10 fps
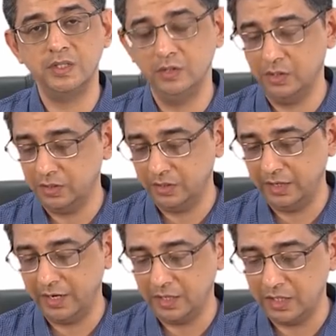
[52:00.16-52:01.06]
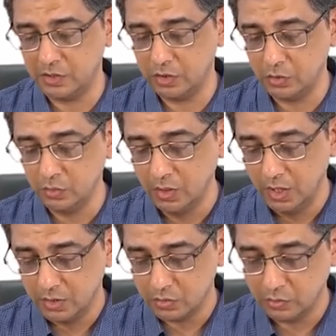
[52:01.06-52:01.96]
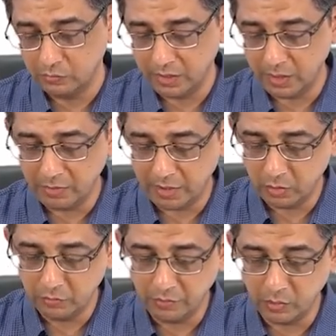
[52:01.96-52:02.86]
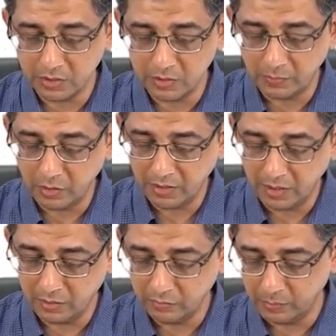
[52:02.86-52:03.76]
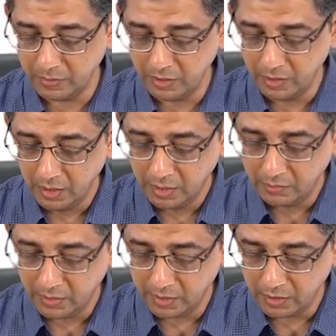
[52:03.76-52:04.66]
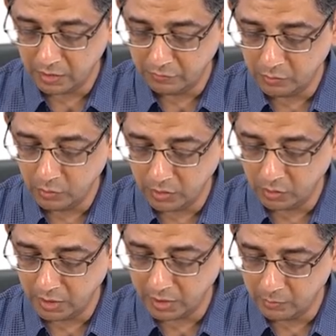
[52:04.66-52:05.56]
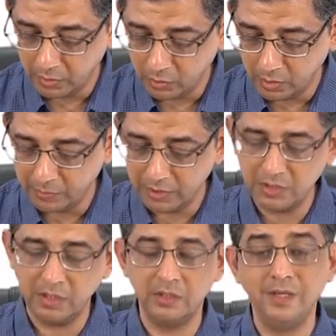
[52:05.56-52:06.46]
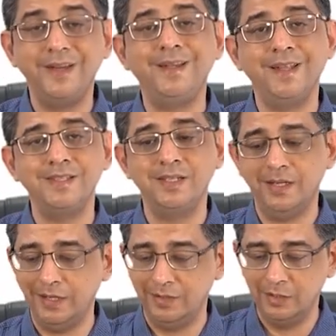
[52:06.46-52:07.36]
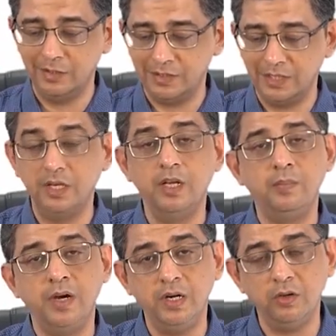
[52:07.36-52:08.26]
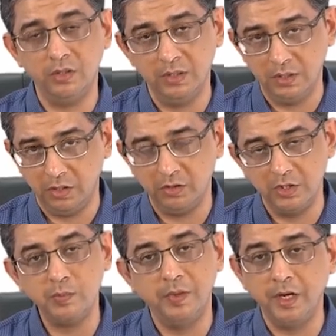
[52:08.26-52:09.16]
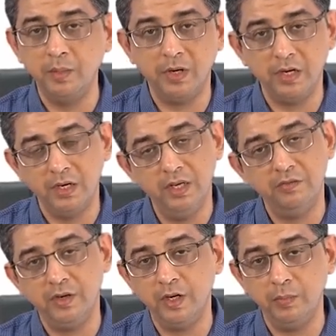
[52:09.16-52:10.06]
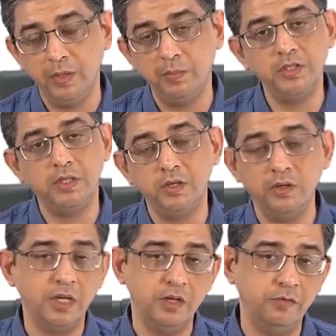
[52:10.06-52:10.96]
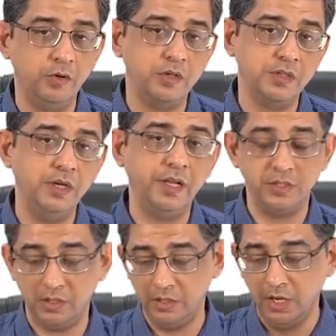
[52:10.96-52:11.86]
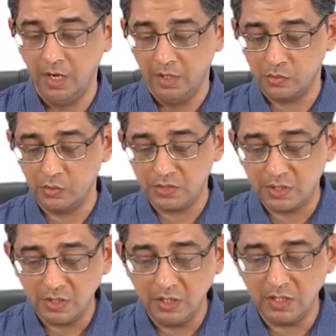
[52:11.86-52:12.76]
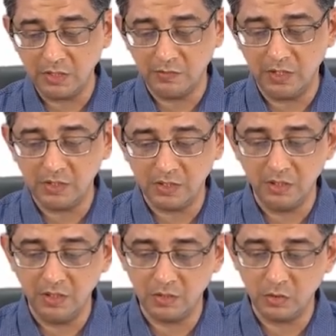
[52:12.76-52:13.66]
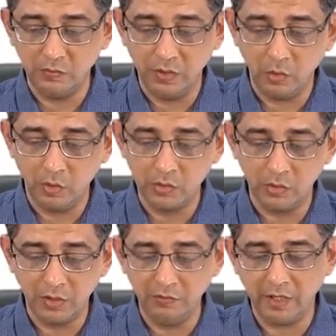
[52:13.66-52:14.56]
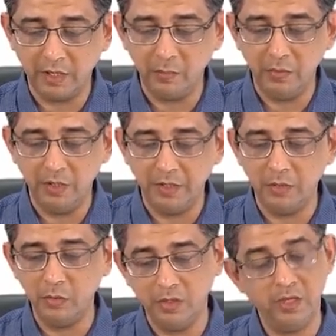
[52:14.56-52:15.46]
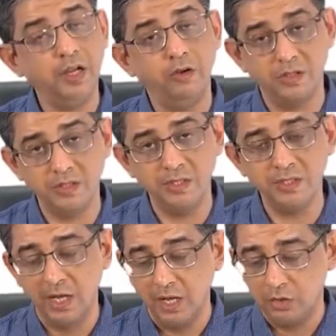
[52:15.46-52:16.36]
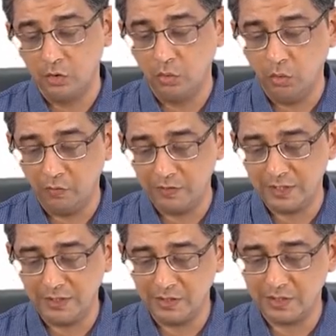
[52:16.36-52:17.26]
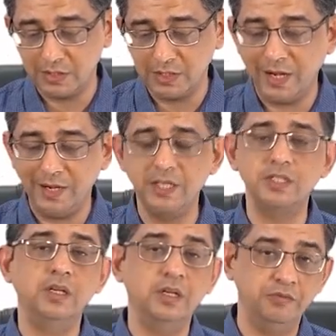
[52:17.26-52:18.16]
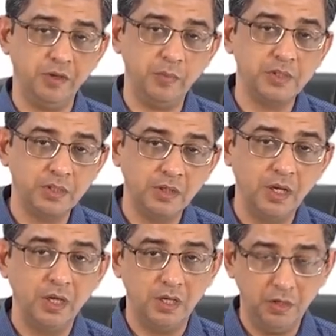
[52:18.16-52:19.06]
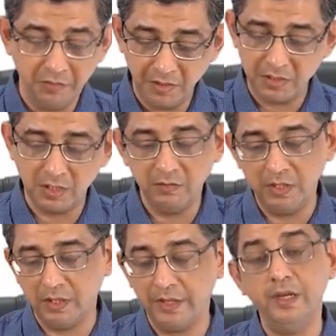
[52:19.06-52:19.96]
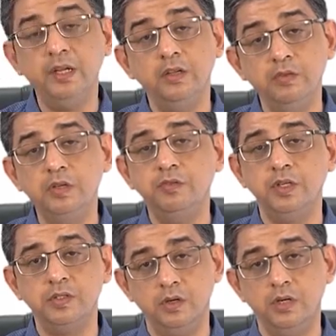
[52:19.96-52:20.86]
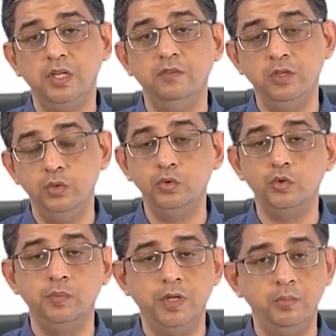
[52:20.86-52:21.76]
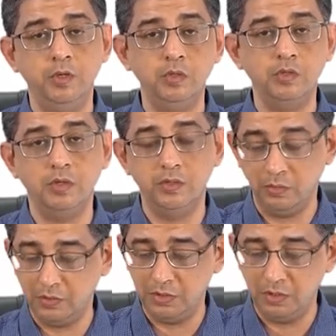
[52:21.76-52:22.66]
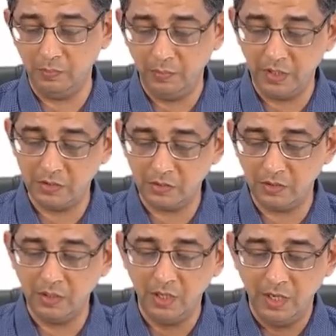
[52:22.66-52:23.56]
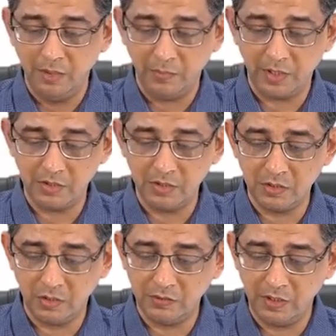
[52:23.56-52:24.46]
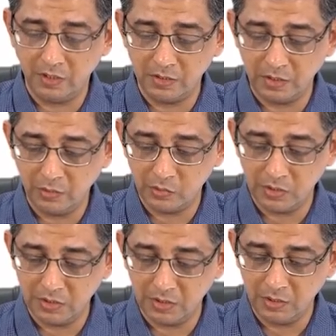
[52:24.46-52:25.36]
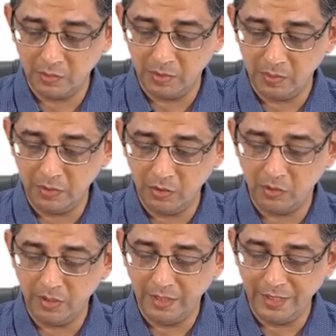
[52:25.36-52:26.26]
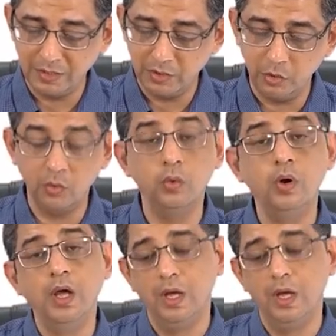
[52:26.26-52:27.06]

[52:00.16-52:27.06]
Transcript: in the NICU. So what I'm trying to focus upon here would be that if you are not able to appreciate the intensity, the single part or the splitting part can definitely be appreciated on careful auscultation. So single S1 and single S2 will also give credibility to the diagnosis, though obviously this is a additional information. If it is given, great. Even if it is not given, you should be able to solve the question based on presence of central cyanosis in the baby on day 0